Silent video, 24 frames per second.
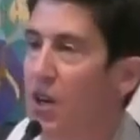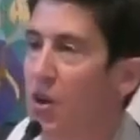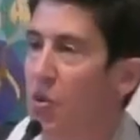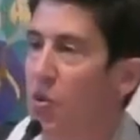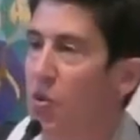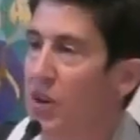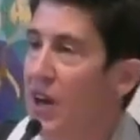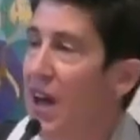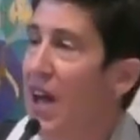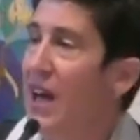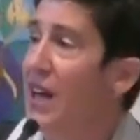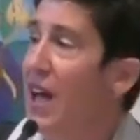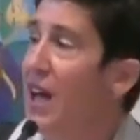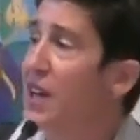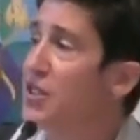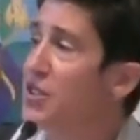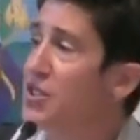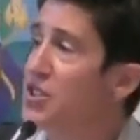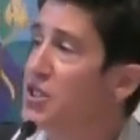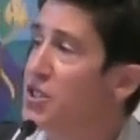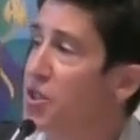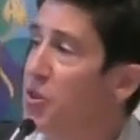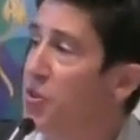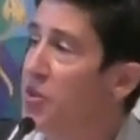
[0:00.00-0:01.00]
We're not on a
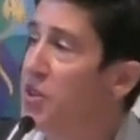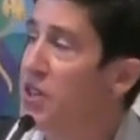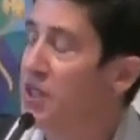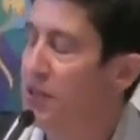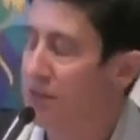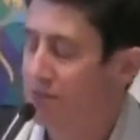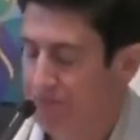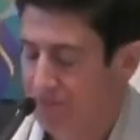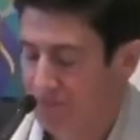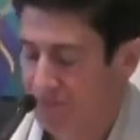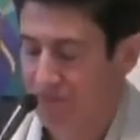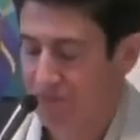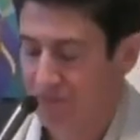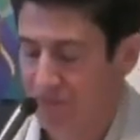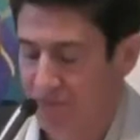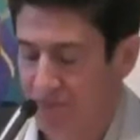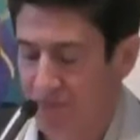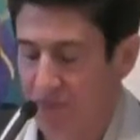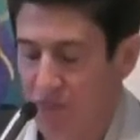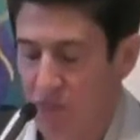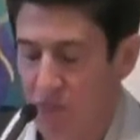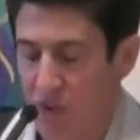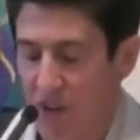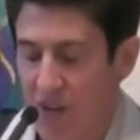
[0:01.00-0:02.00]
screen
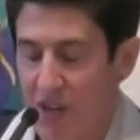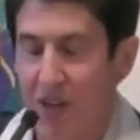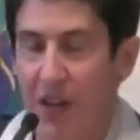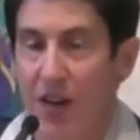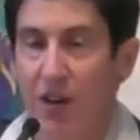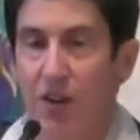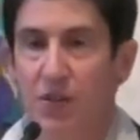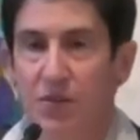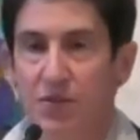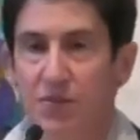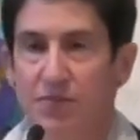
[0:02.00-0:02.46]
right now.